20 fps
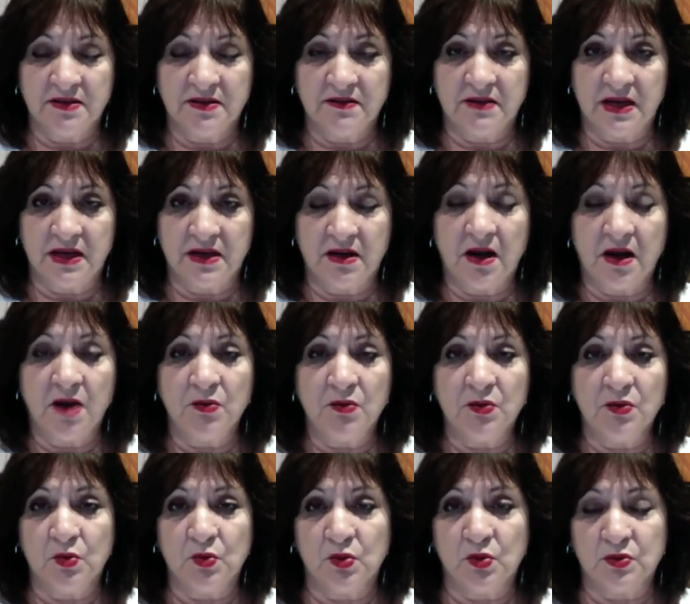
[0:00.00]
that I would
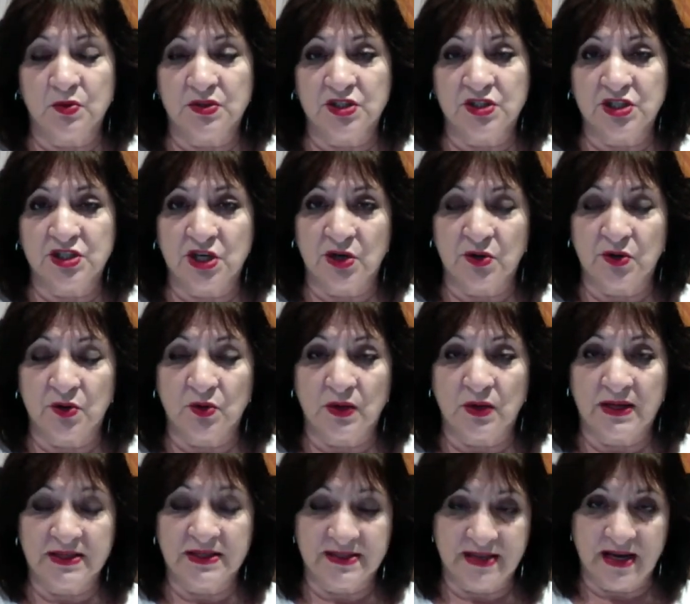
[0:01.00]
walk with Cheryl
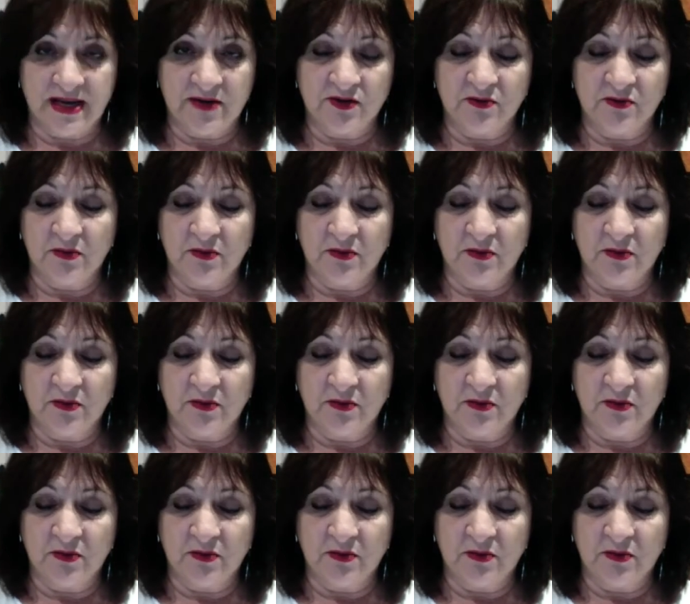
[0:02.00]
and Sandra,